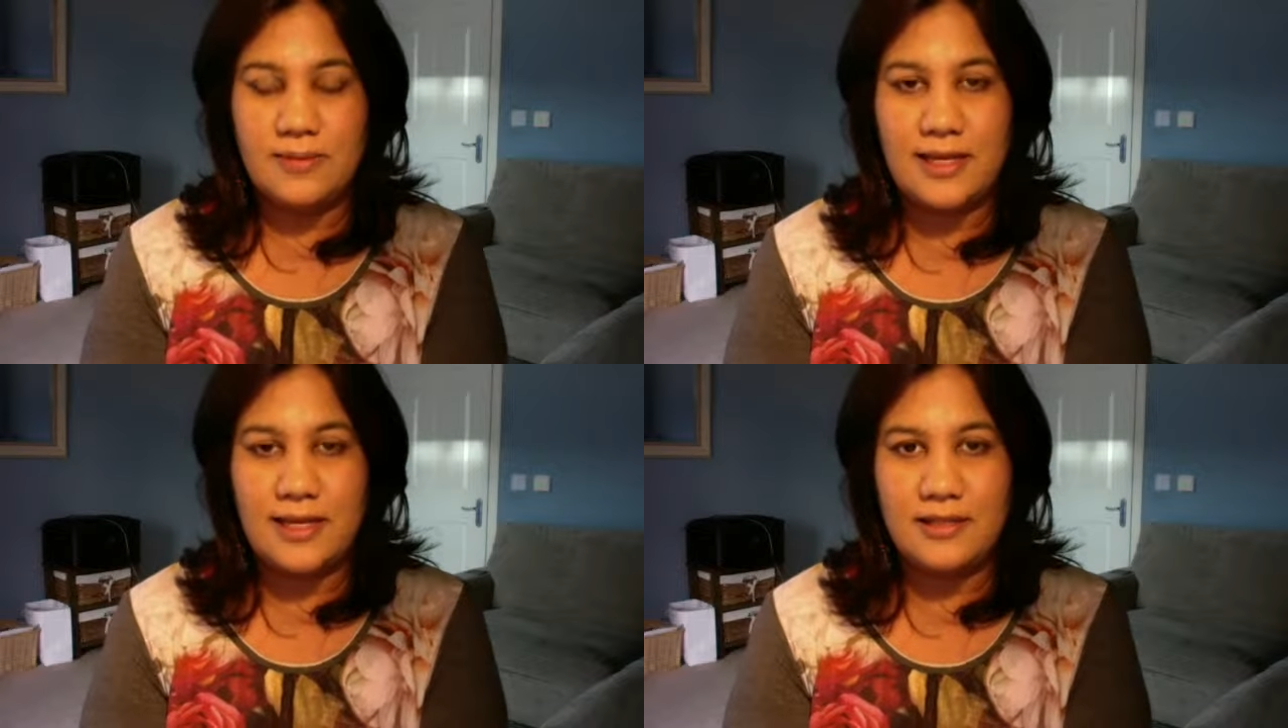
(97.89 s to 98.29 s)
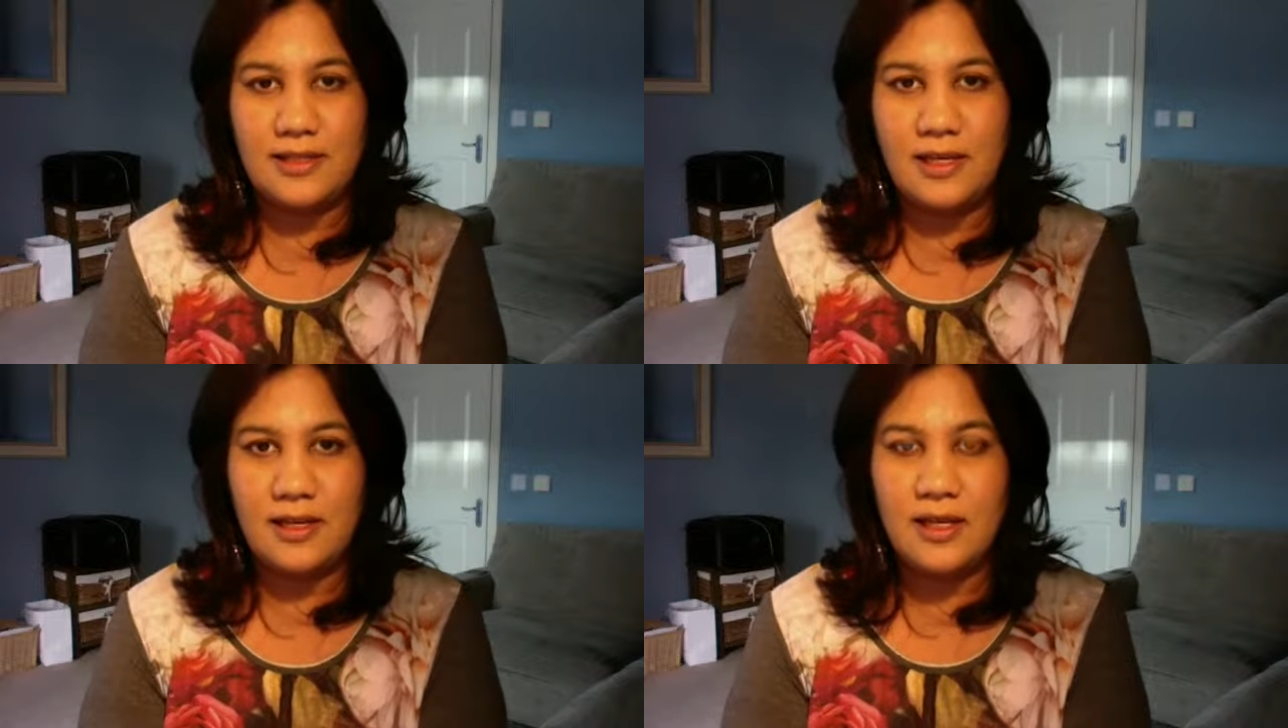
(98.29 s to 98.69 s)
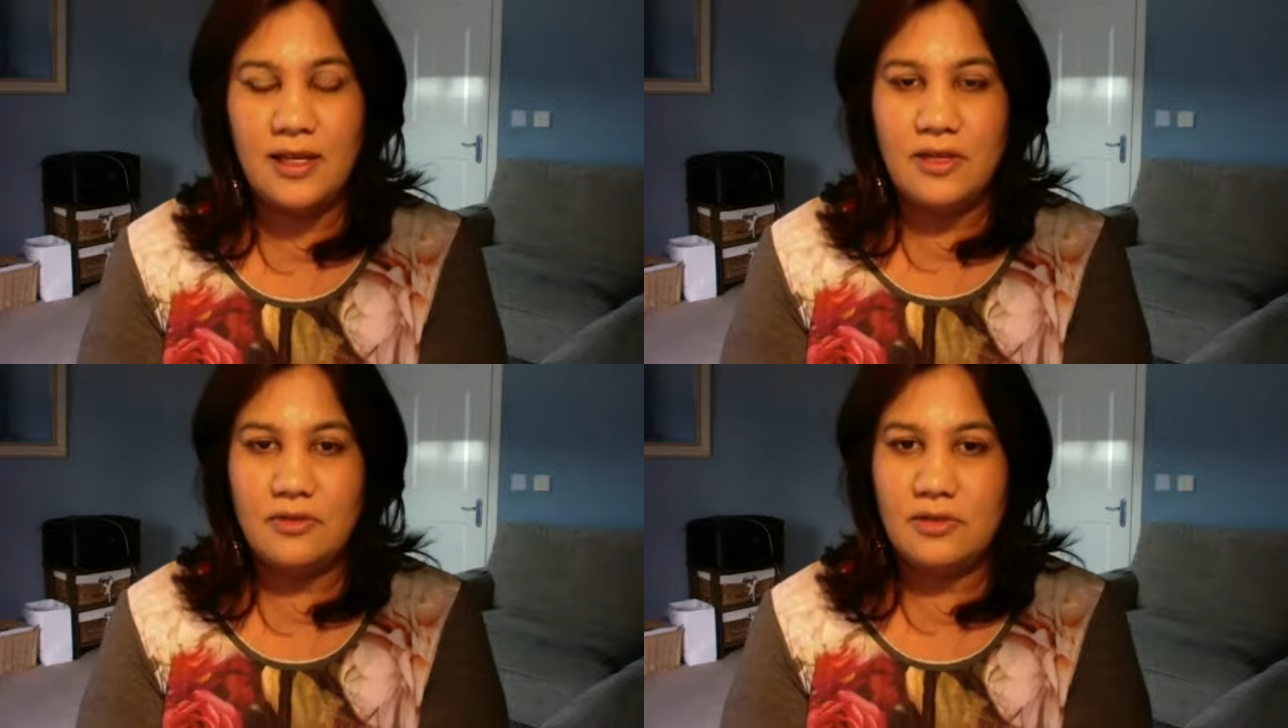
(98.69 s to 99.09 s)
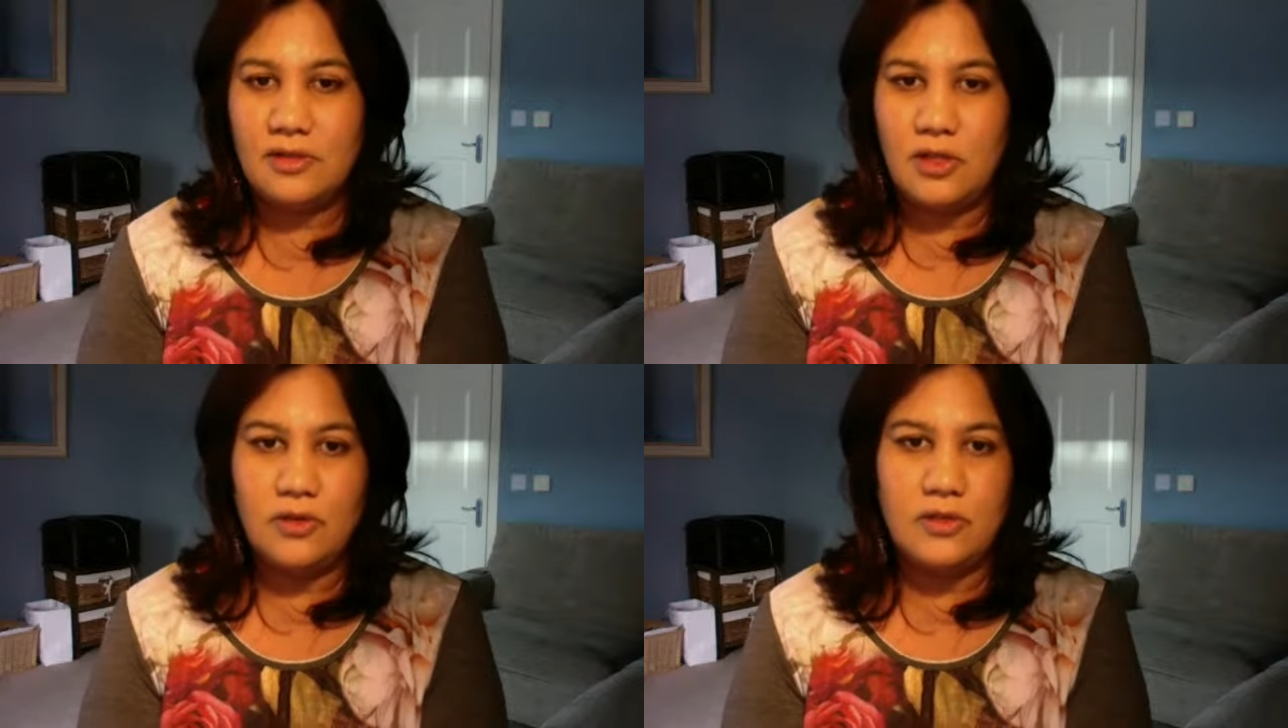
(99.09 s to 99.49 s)
Magazine. So it's a
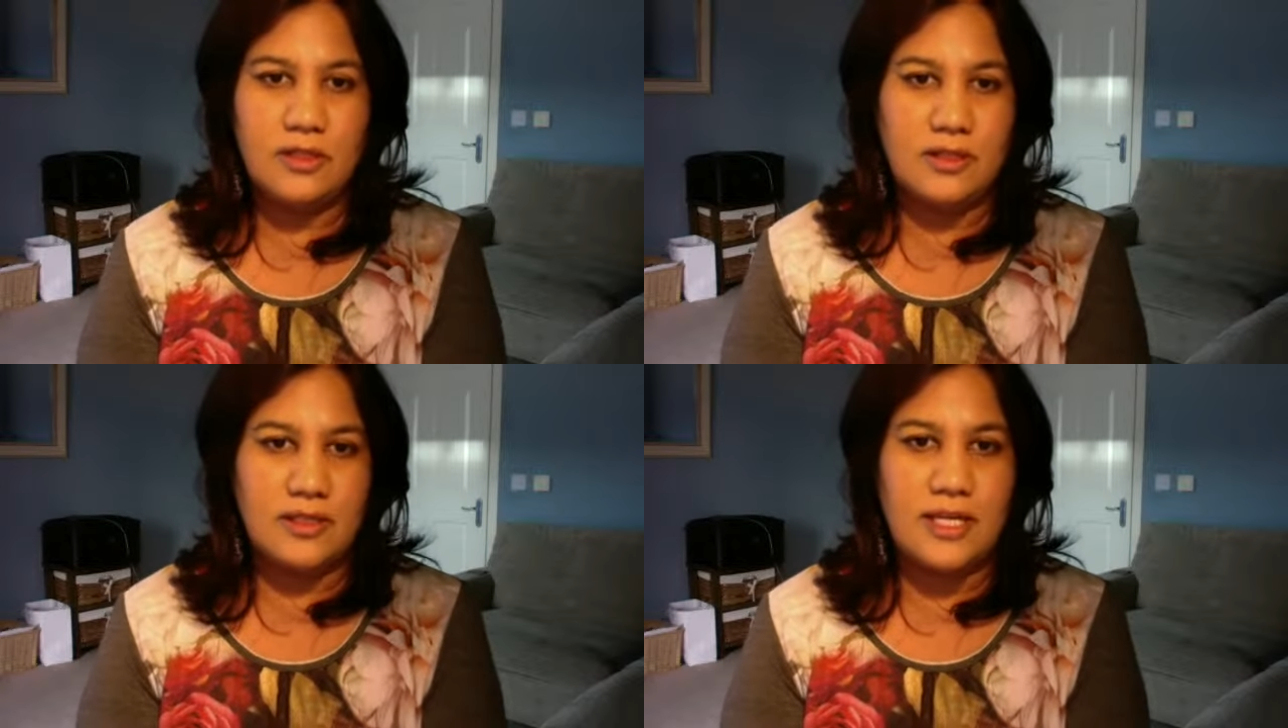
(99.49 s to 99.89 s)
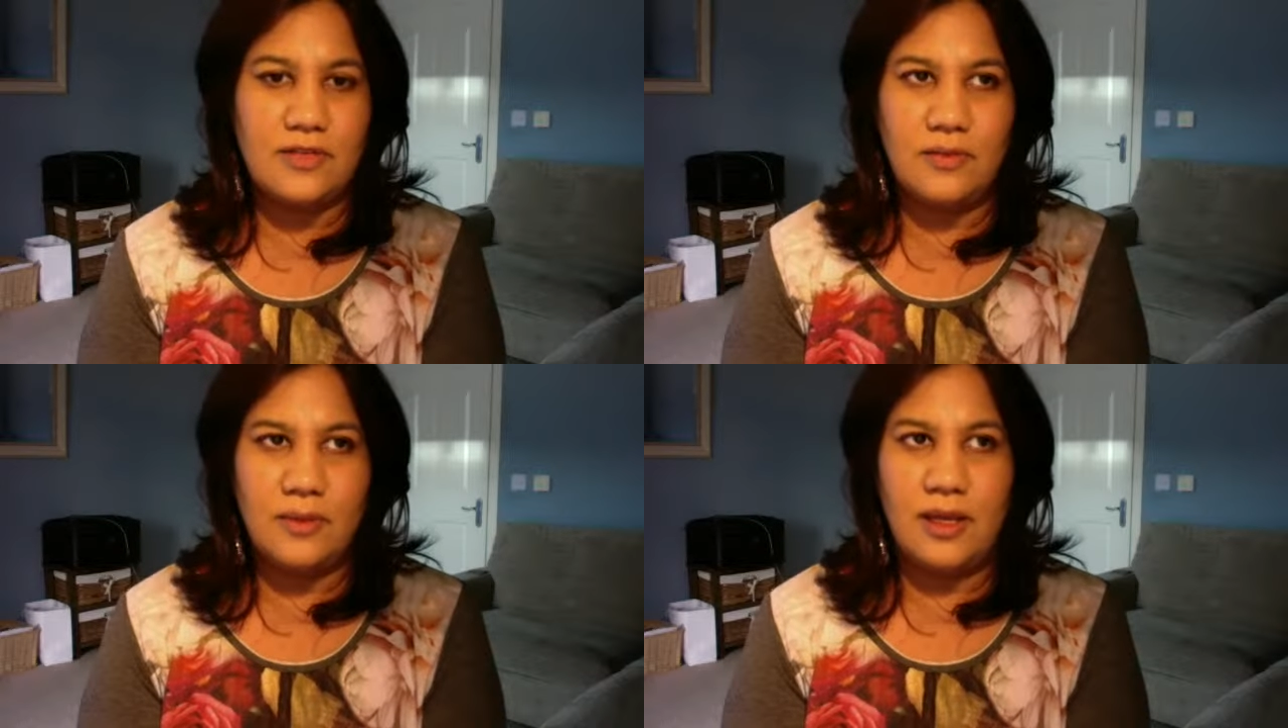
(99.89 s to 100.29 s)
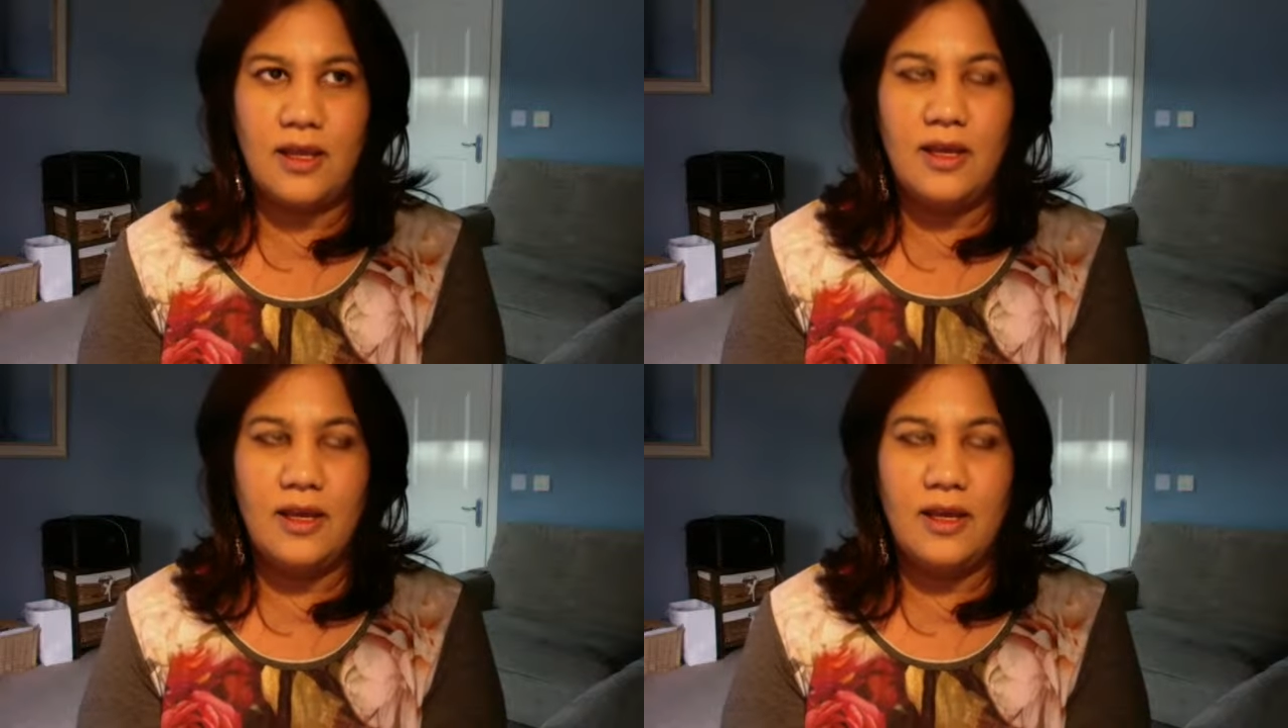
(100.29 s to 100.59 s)
huge success for me.